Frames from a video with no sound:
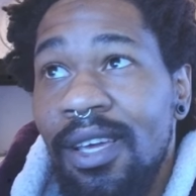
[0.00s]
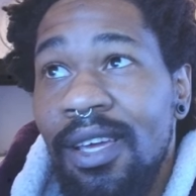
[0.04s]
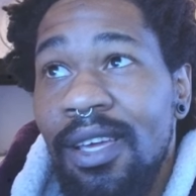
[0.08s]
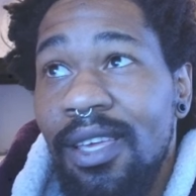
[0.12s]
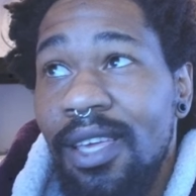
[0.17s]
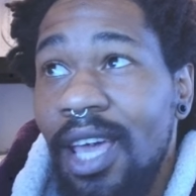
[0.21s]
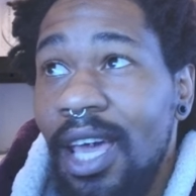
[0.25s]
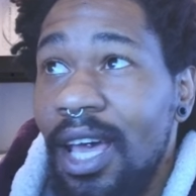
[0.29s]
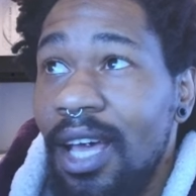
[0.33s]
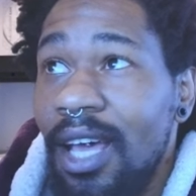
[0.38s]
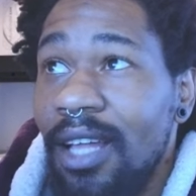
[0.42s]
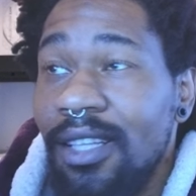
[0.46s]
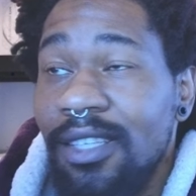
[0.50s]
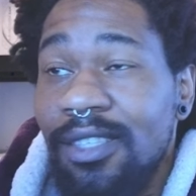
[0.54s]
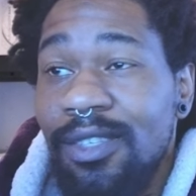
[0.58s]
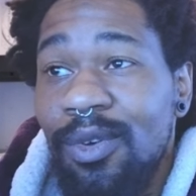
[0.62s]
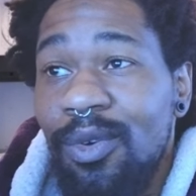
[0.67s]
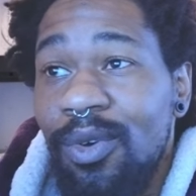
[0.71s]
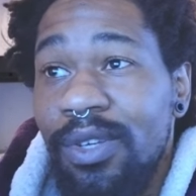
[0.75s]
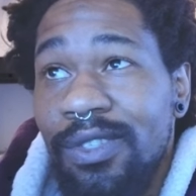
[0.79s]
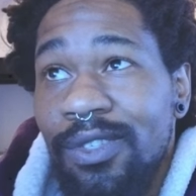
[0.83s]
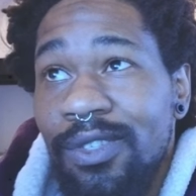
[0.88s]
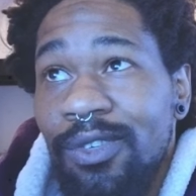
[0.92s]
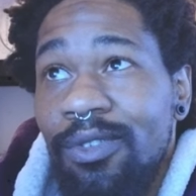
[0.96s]
yeah, this
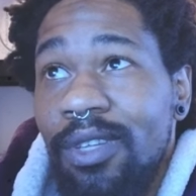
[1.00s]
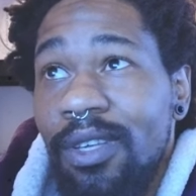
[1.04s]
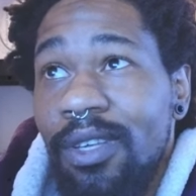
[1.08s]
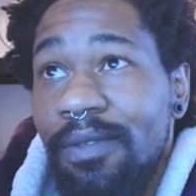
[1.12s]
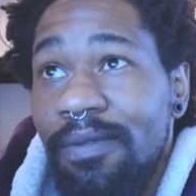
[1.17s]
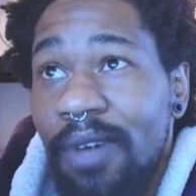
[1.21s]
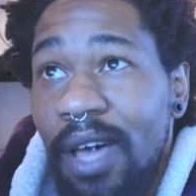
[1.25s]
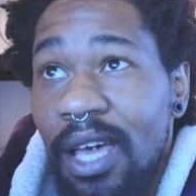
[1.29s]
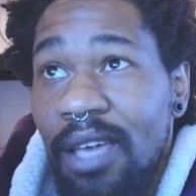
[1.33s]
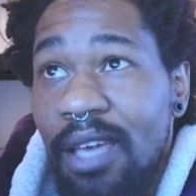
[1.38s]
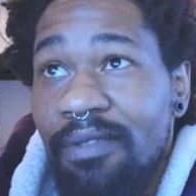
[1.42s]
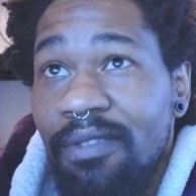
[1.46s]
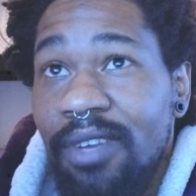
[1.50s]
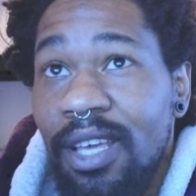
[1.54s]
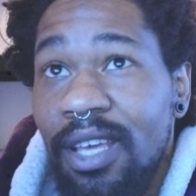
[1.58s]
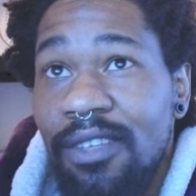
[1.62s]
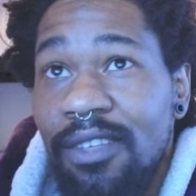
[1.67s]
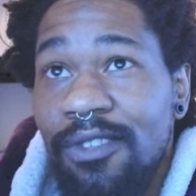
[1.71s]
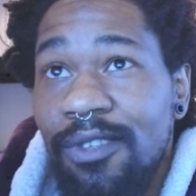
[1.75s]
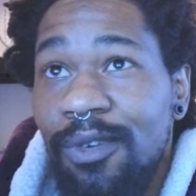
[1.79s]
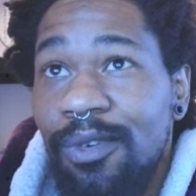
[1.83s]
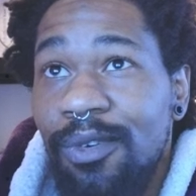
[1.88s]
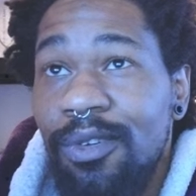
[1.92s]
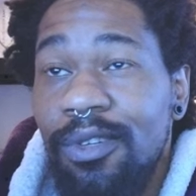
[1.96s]
coin's only 5
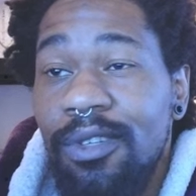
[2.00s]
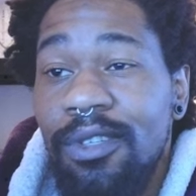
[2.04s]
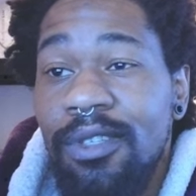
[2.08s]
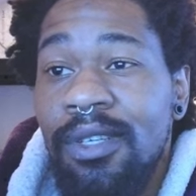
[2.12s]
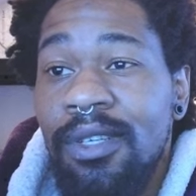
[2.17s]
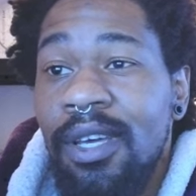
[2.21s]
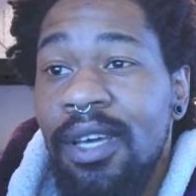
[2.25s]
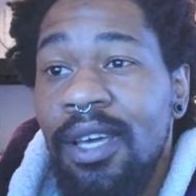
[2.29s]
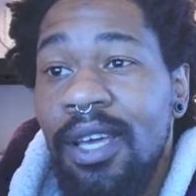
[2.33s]
days old.